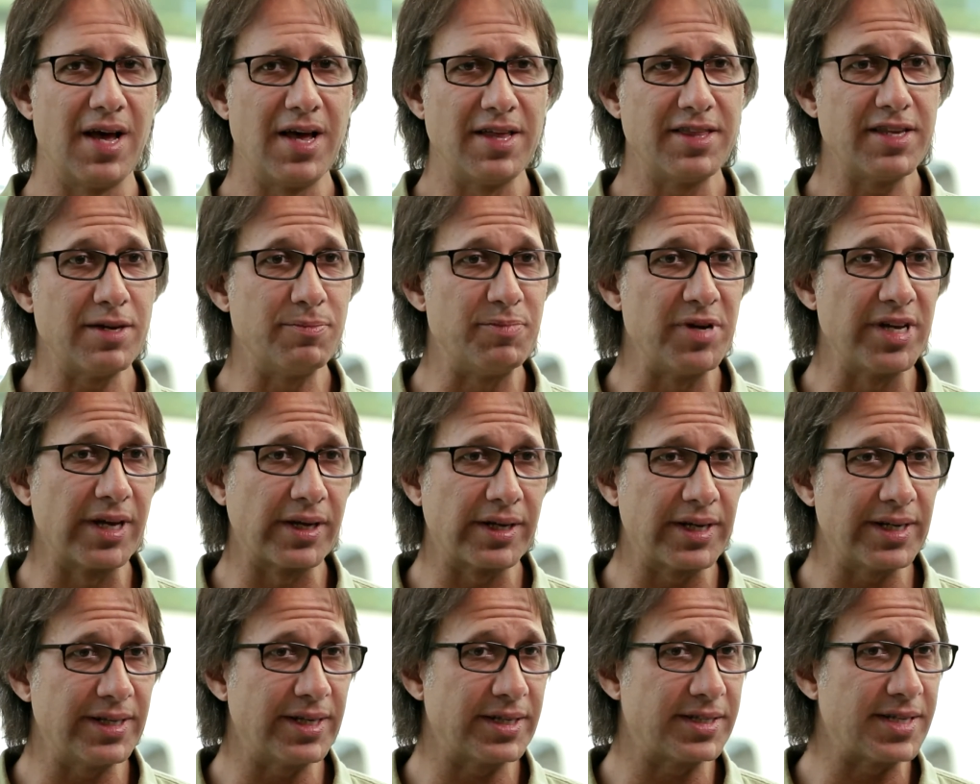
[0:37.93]
the
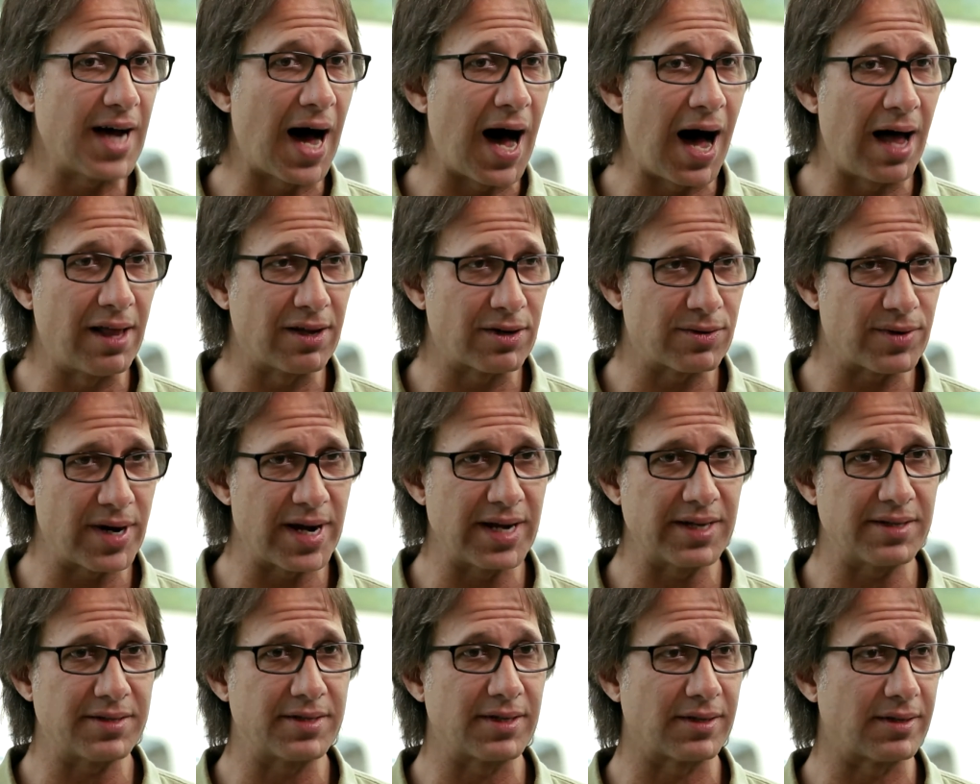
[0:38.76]
ability to
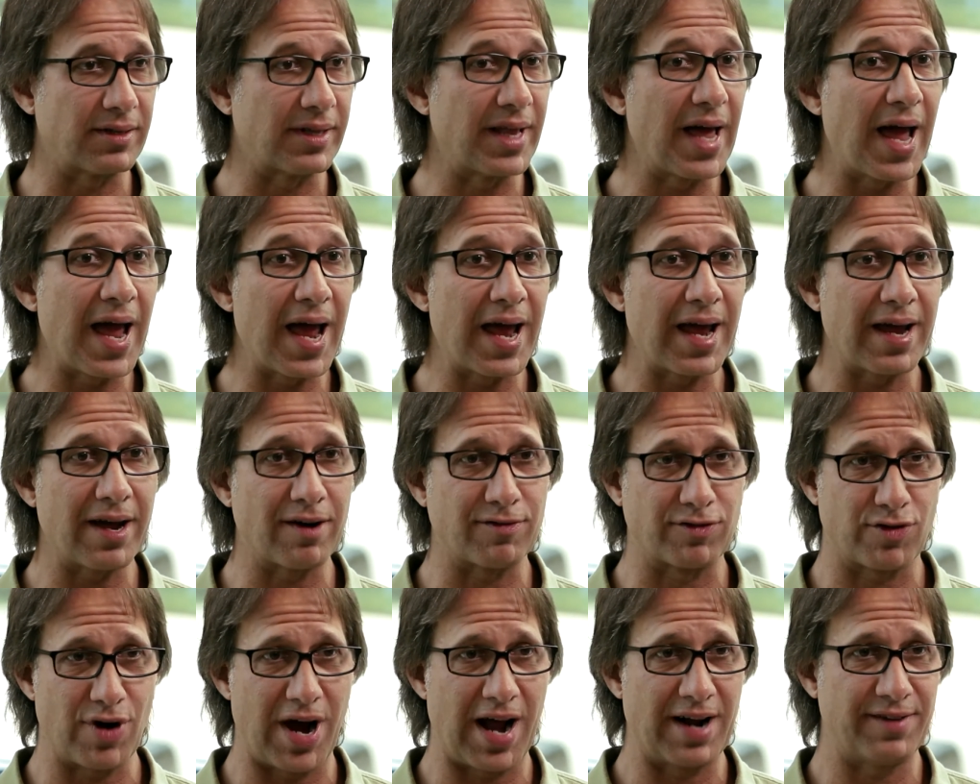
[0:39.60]
tolerate delay of
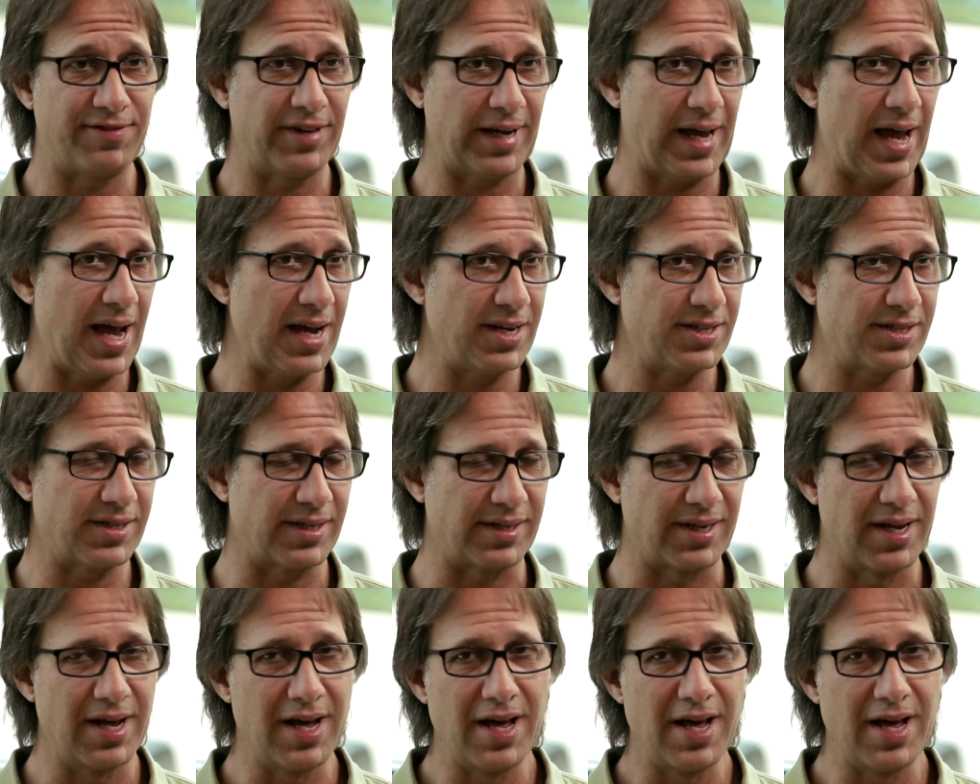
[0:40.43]
gratification,